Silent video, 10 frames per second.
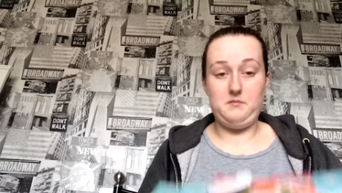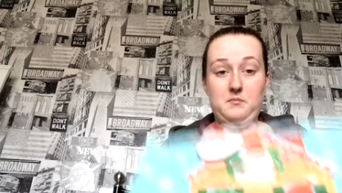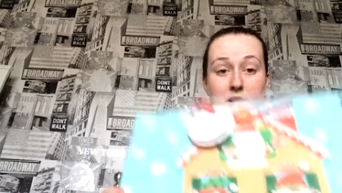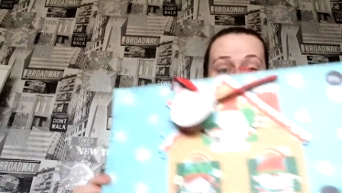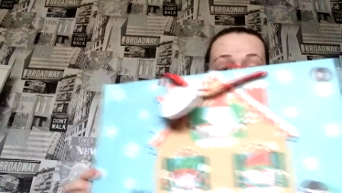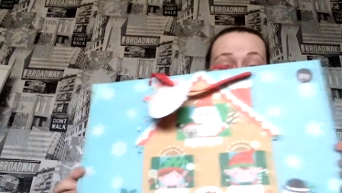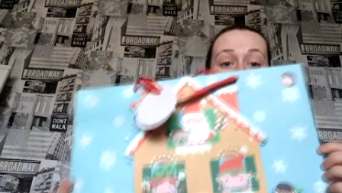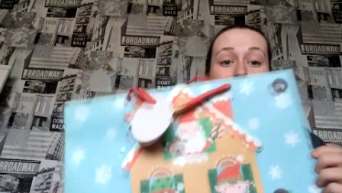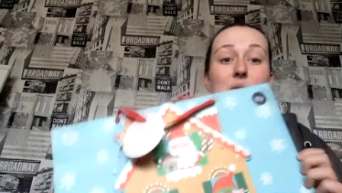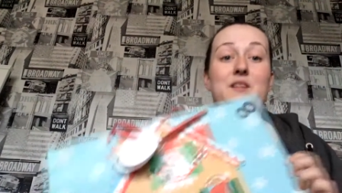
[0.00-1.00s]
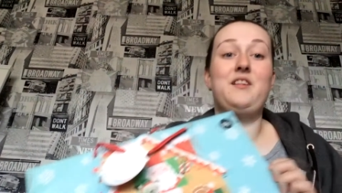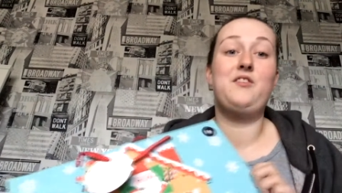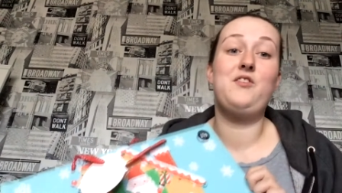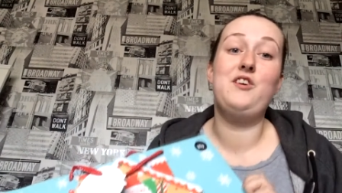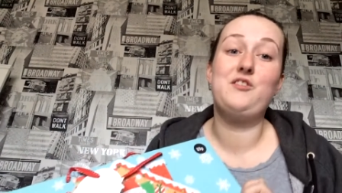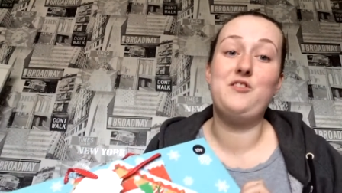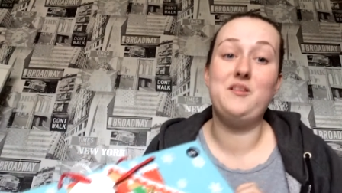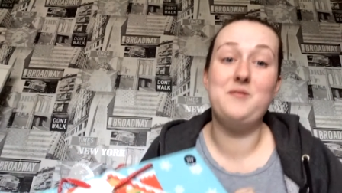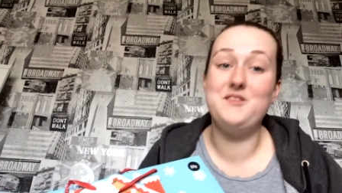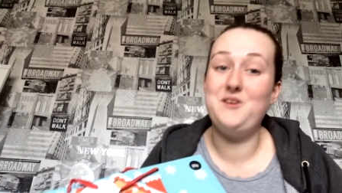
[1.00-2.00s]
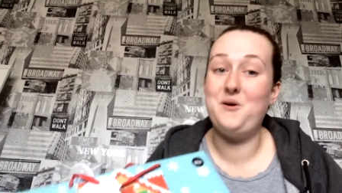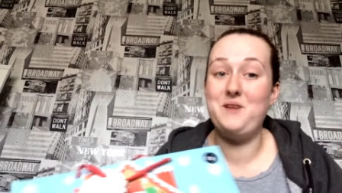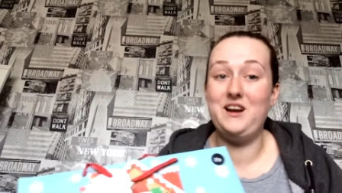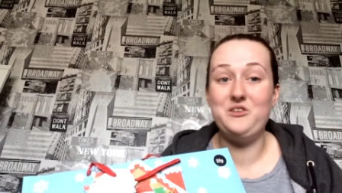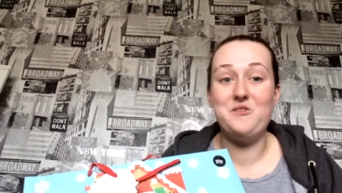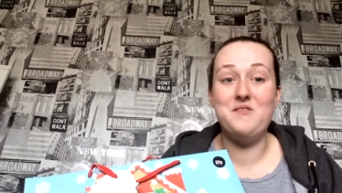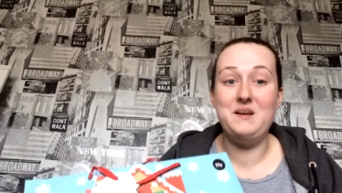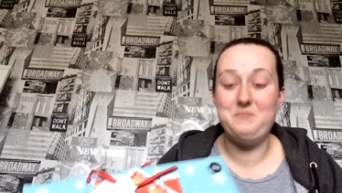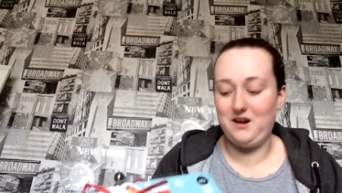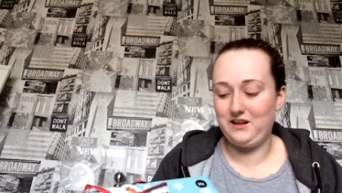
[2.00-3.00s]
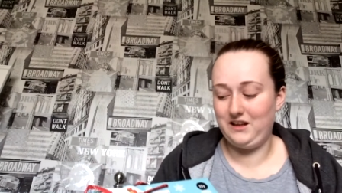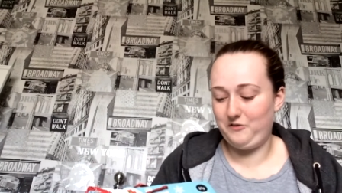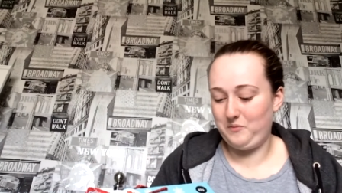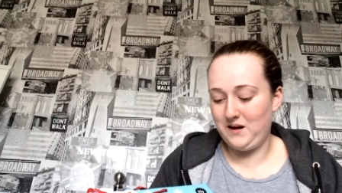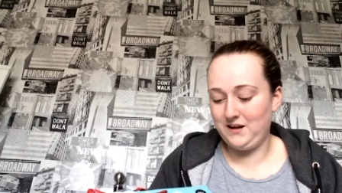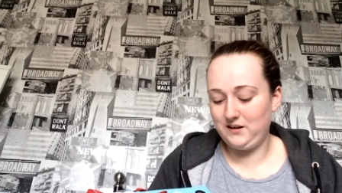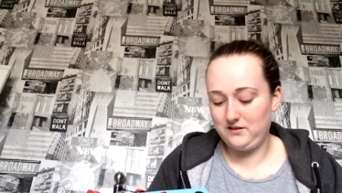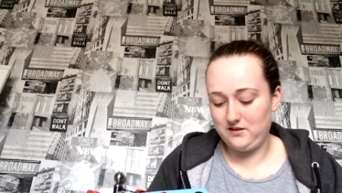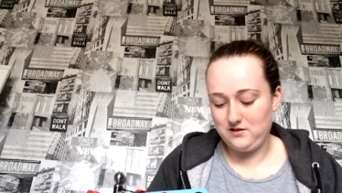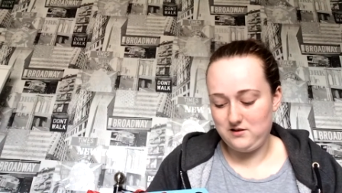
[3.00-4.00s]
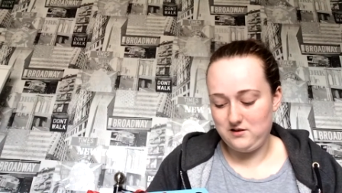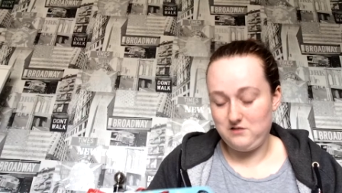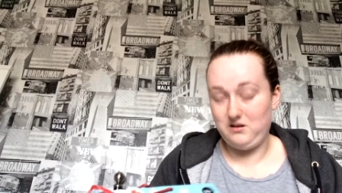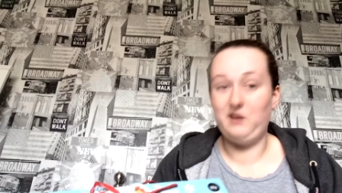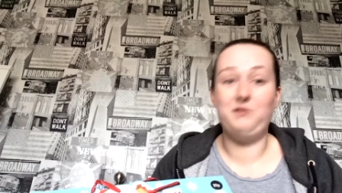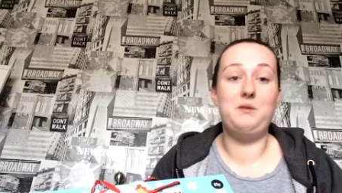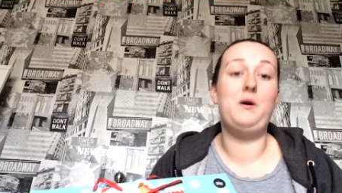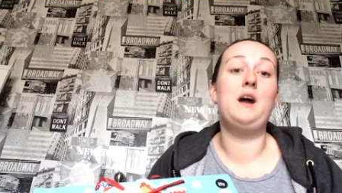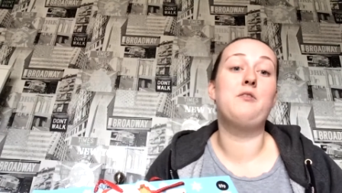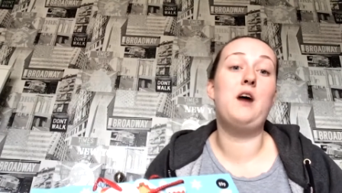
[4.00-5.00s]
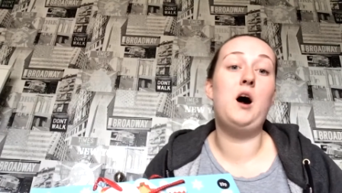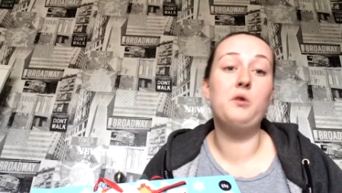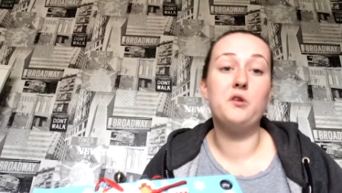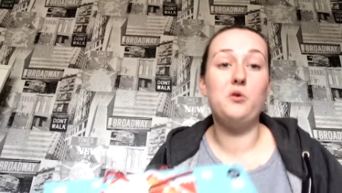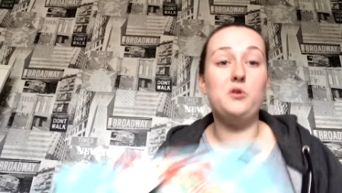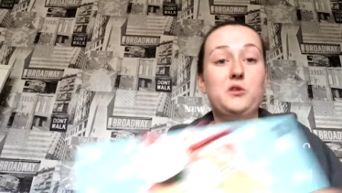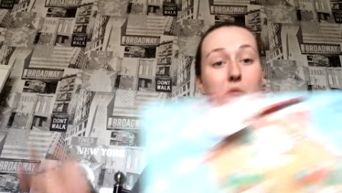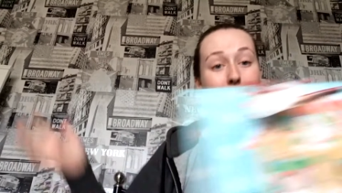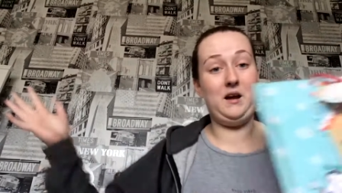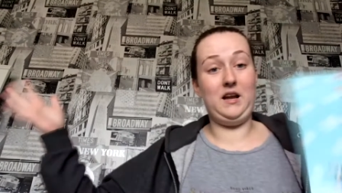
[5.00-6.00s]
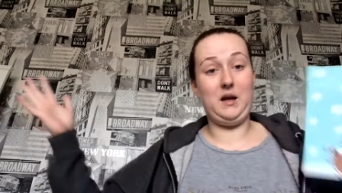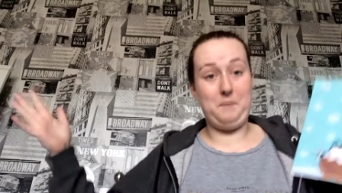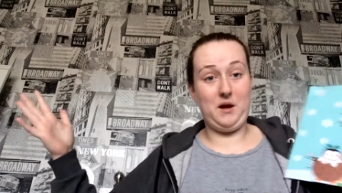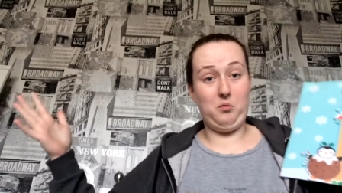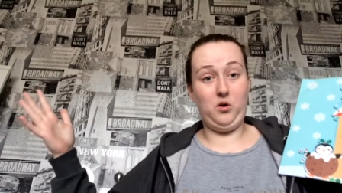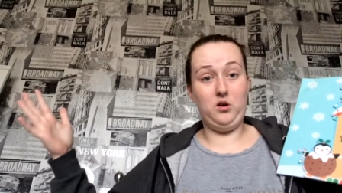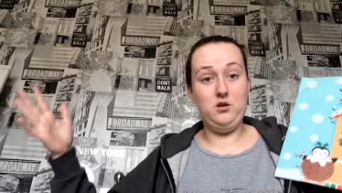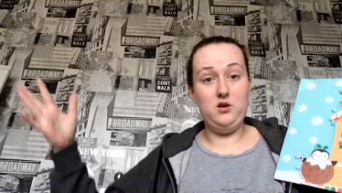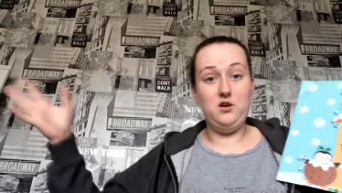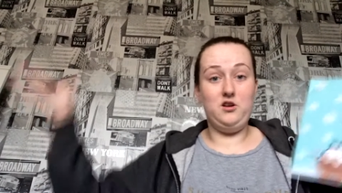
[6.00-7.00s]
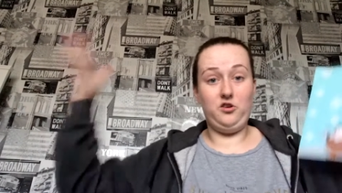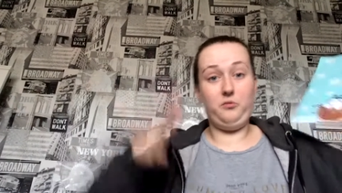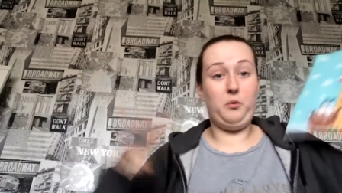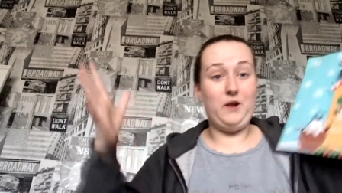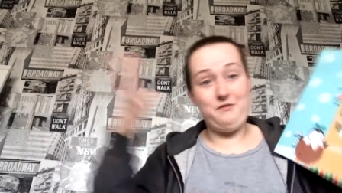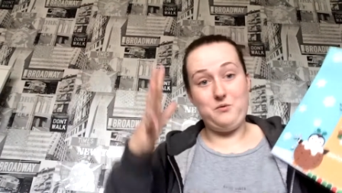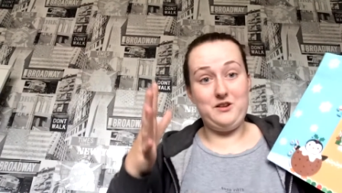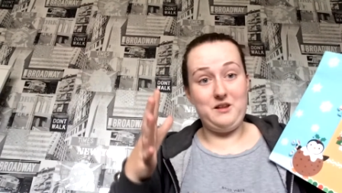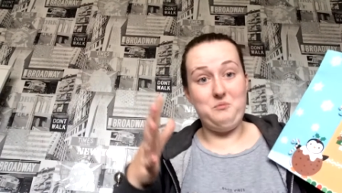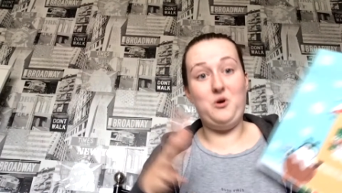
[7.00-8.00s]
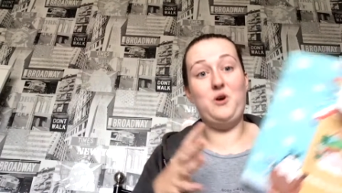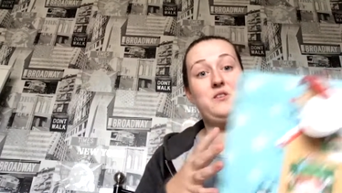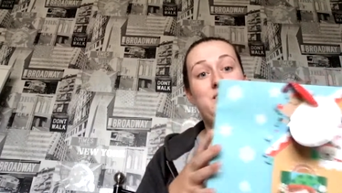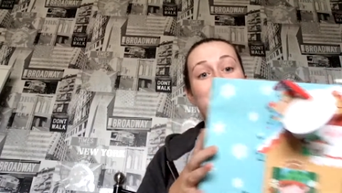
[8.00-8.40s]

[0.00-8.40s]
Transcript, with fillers: my nephew, it's his first Christmas. Normally I don't really buy gift bags, like we'll buy for households, so we'll buy like a big one and just put everyone's in one,